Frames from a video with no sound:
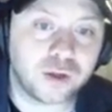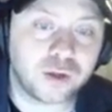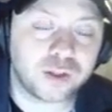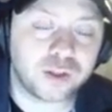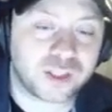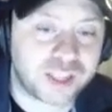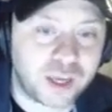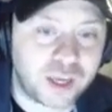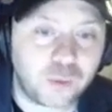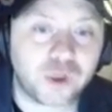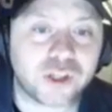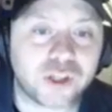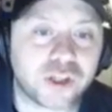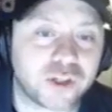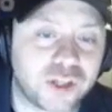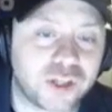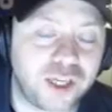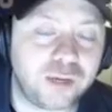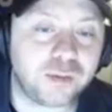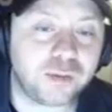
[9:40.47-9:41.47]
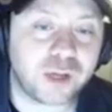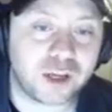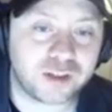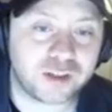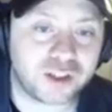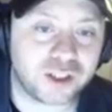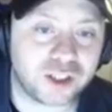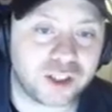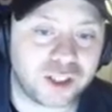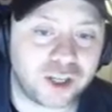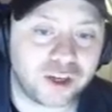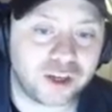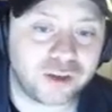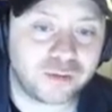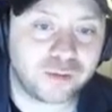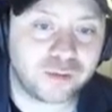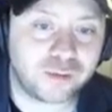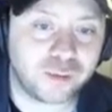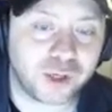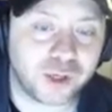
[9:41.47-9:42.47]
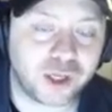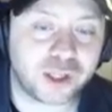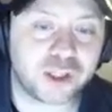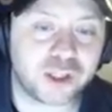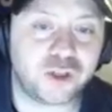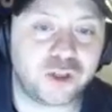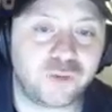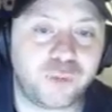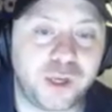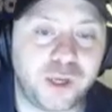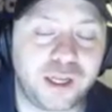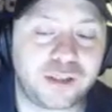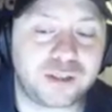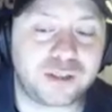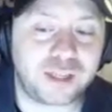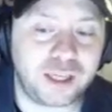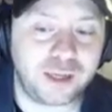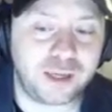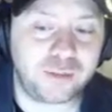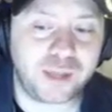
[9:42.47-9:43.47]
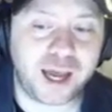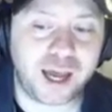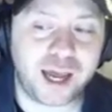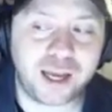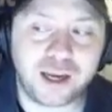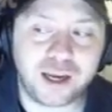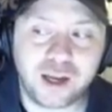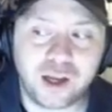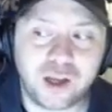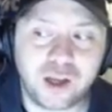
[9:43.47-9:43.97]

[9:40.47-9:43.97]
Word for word: see what your team does this year, because you've had a team that